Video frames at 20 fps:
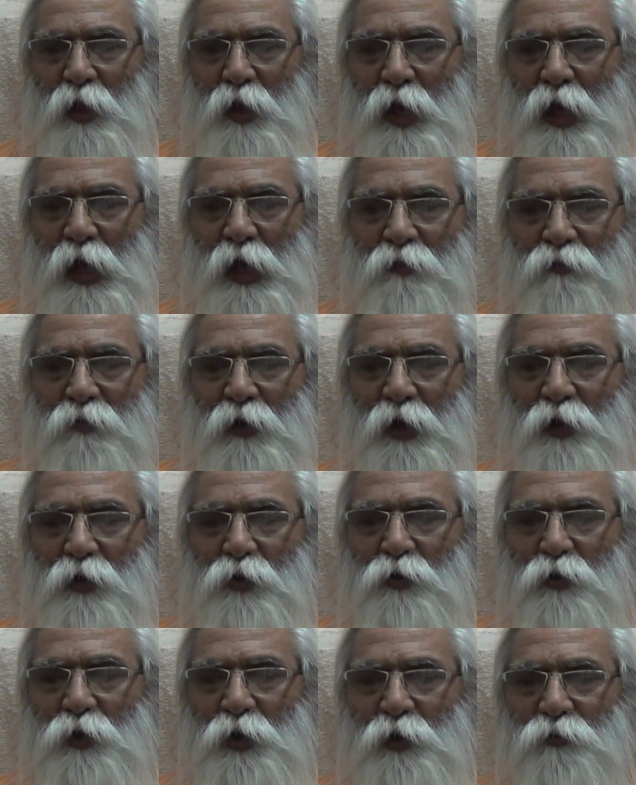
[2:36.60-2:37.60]
I
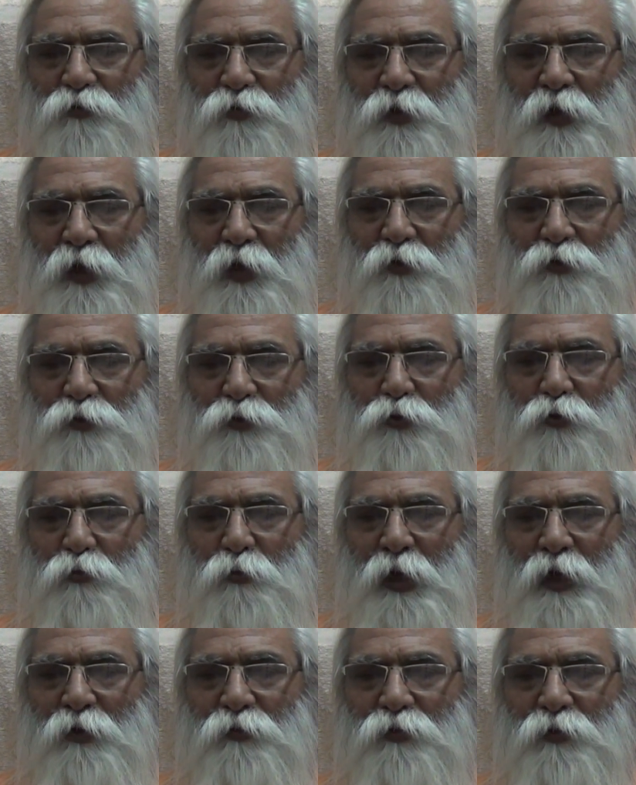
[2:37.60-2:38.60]
want to give thanks to
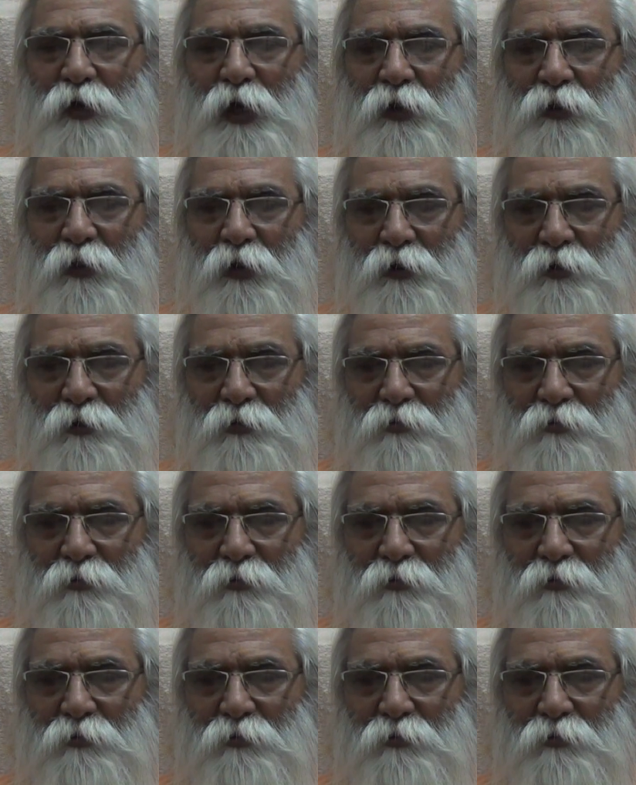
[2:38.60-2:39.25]
my Father,